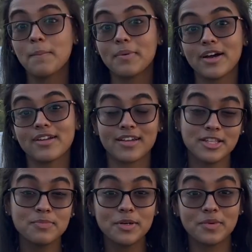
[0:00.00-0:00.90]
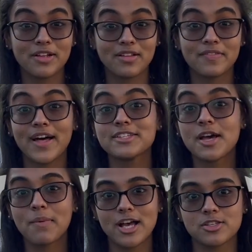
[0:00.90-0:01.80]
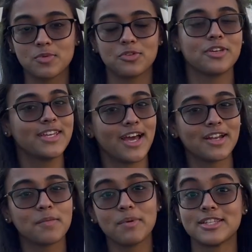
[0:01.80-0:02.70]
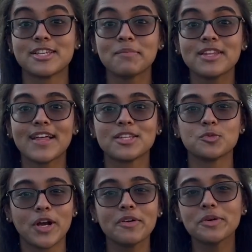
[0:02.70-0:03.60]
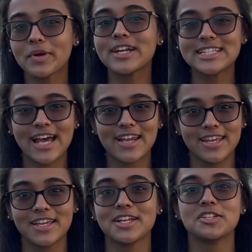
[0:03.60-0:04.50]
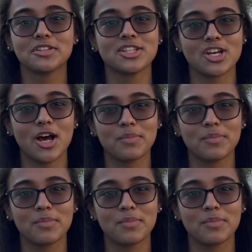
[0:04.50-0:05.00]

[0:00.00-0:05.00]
But let's be real, that's not possible yet. But something that's very, very tiny can do the job.